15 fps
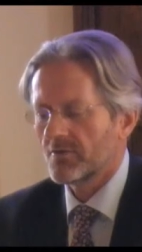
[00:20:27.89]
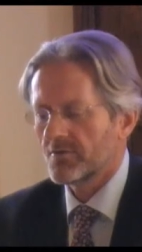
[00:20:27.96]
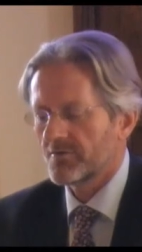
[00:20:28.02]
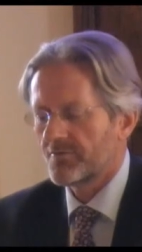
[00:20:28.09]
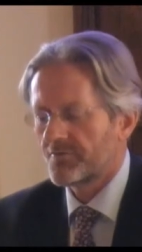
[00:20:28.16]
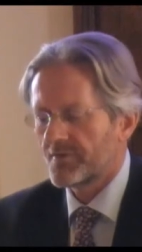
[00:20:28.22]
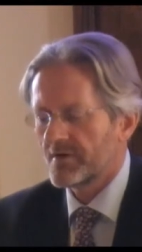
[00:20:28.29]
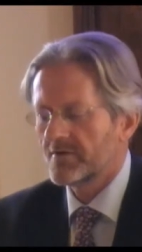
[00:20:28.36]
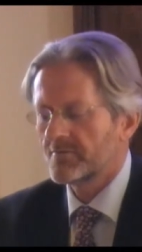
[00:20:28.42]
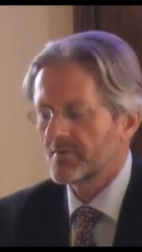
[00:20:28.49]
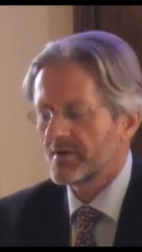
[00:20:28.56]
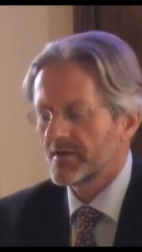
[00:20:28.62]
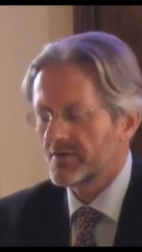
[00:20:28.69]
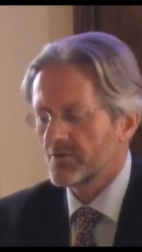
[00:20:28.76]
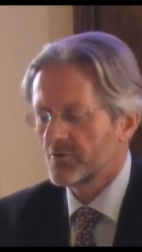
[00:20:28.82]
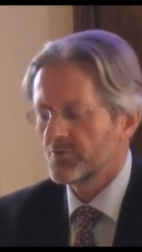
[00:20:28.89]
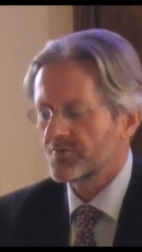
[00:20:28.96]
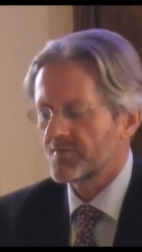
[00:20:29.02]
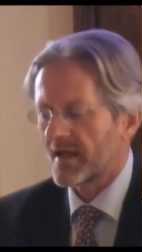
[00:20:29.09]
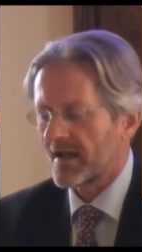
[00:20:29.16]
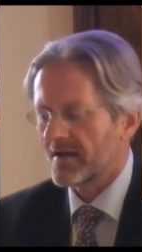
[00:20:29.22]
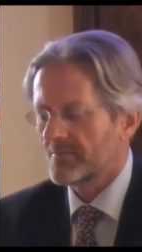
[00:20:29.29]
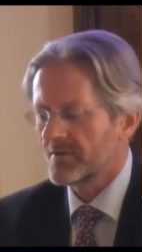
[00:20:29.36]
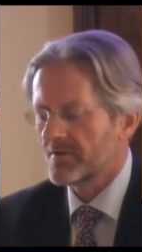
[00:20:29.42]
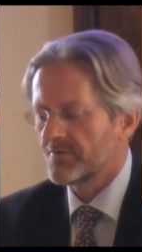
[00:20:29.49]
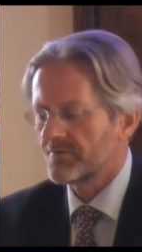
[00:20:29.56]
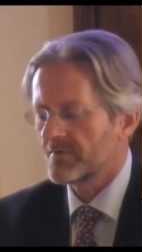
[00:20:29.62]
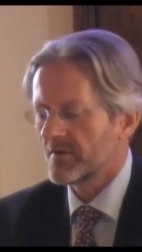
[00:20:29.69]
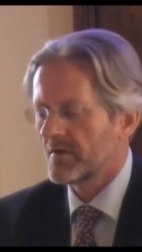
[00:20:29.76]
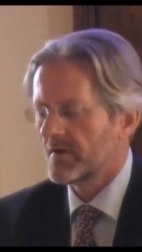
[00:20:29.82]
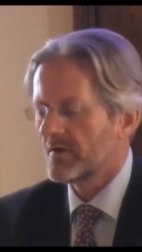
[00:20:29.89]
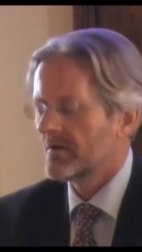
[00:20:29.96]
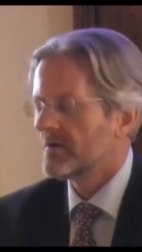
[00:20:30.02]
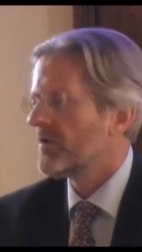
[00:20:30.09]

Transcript: other frequently used elements